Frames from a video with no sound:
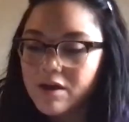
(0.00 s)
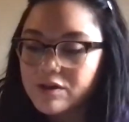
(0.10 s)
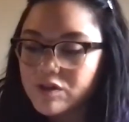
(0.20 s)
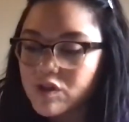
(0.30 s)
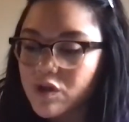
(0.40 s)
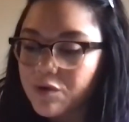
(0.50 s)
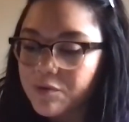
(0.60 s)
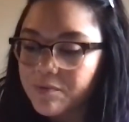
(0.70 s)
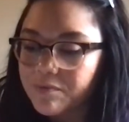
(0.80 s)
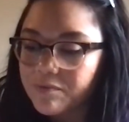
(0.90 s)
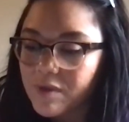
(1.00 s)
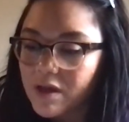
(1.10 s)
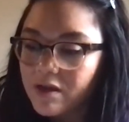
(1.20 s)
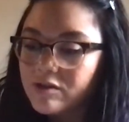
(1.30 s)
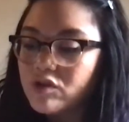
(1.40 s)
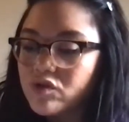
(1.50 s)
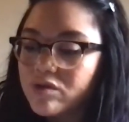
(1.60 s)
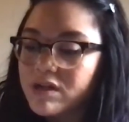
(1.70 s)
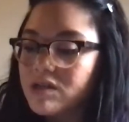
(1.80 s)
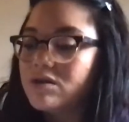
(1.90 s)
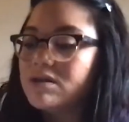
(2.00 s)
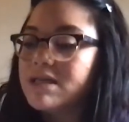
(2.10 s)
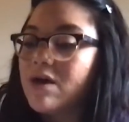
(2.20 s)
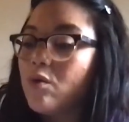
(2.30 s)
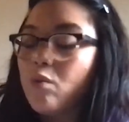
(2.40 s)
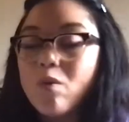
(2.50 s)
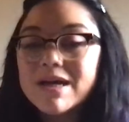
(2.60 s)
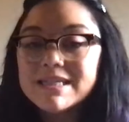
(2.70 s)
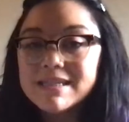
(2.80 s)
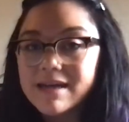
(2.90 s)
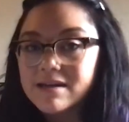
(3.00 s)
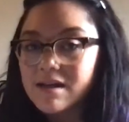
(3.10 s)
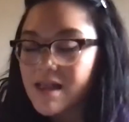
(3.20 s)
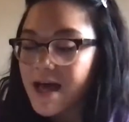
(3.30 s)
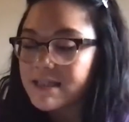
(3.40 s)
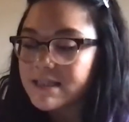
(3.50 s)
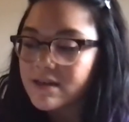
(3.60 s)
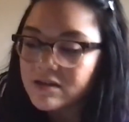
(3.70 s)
So the story starts out one day in class.